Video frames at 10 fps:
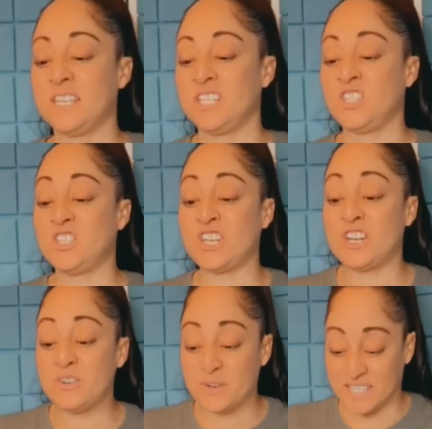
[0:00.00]

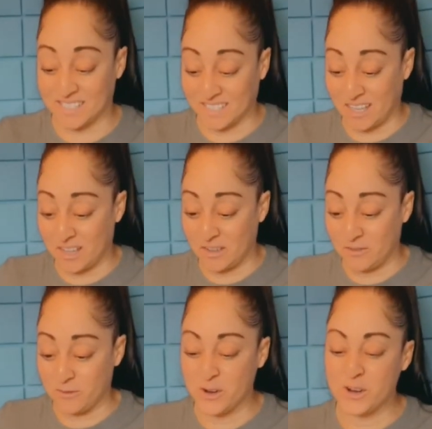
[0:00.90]
generously,
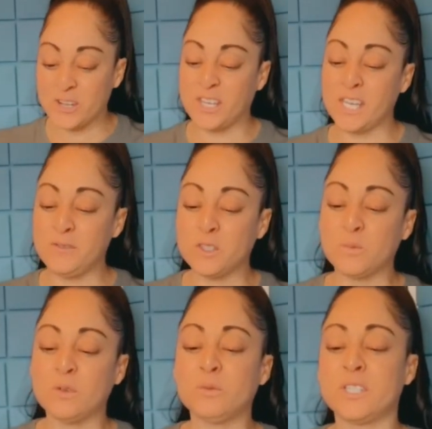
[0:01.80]
for your gifts
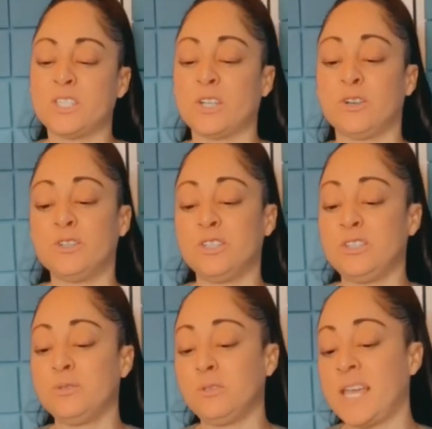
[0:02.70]
will return to
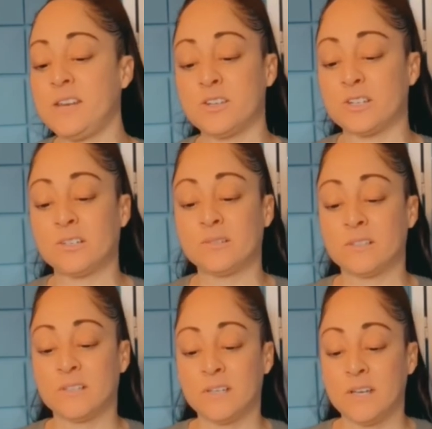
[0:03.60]
you later.
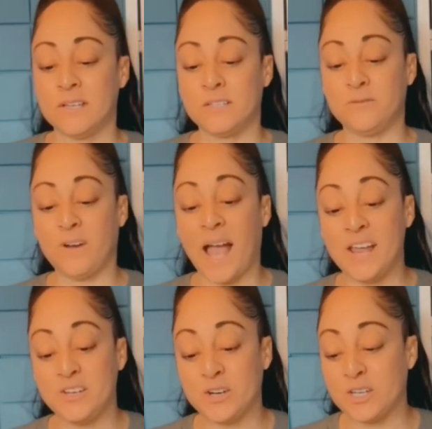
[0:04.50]

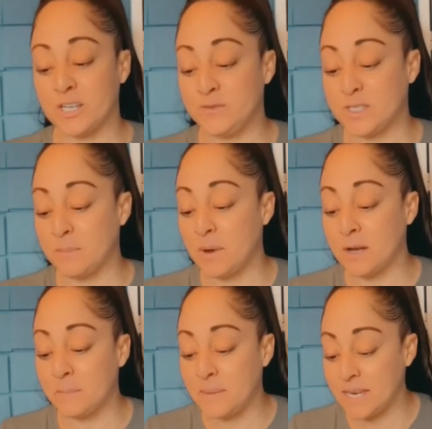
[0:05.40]
Divide your gifts
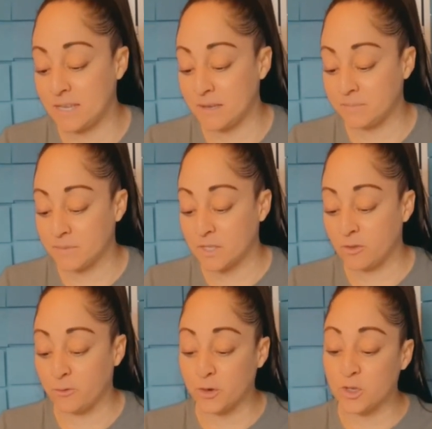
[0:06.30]
among many,
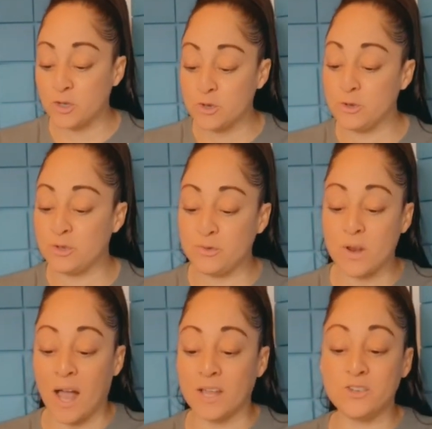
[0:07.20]
for you do
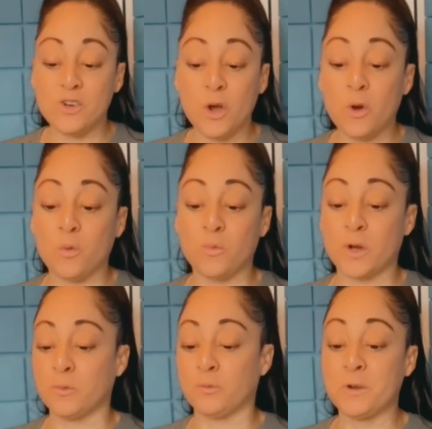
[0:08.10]
not know
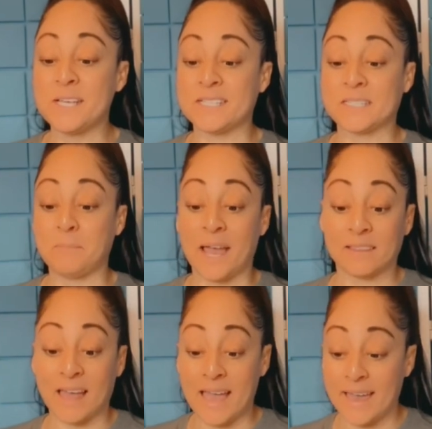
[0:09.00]
what risks might
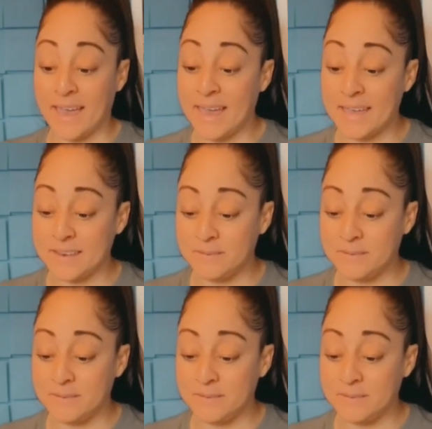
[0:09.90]
lie ahead.